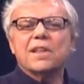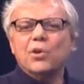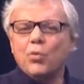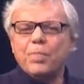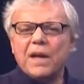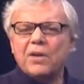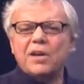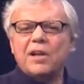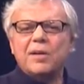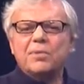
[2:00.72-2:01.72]
the old
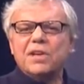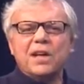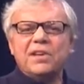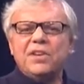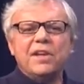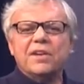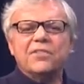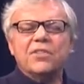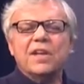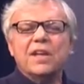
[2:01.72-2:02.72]
paradigms and
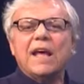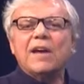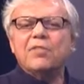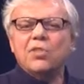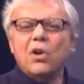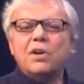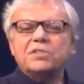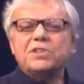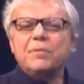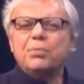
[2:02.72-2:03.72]
ideas have
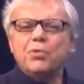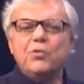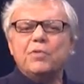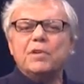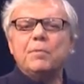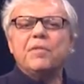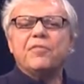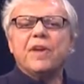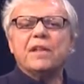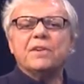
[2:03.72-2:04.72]
largely proven to be
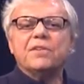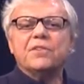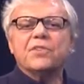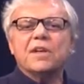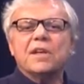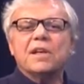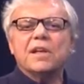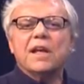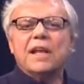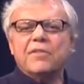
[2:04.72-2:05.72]
failures
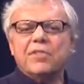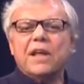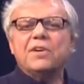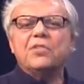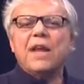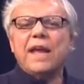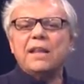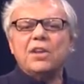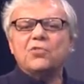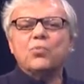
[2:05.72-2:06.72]
and have led to
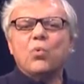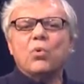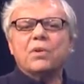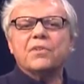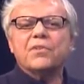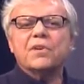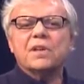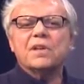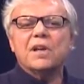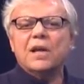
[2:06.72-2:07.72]
endless wars,
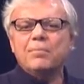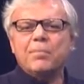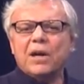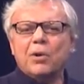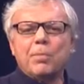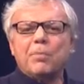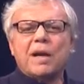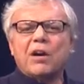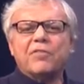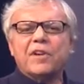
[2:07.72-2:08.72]
unbearable
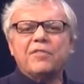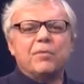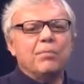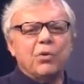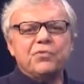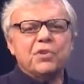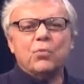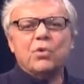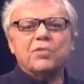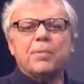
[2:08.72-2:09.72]
poverty for most of the
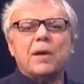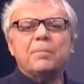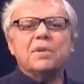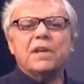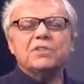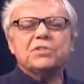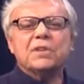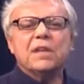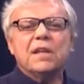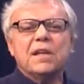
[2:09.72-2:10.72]
world's
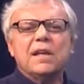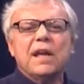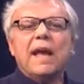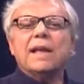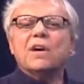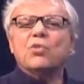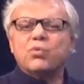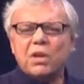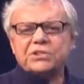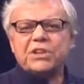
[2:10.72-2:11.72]
population, and a
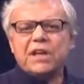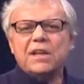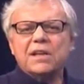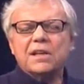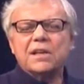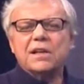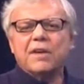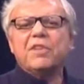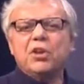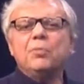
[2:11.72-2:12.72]
crushing
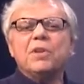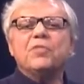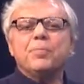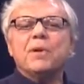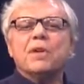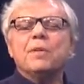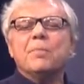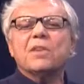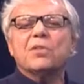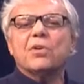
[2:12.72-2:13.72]
of the human spirit and
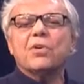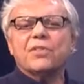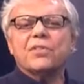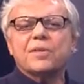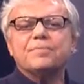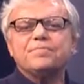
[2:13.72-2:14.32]
Mother Earth.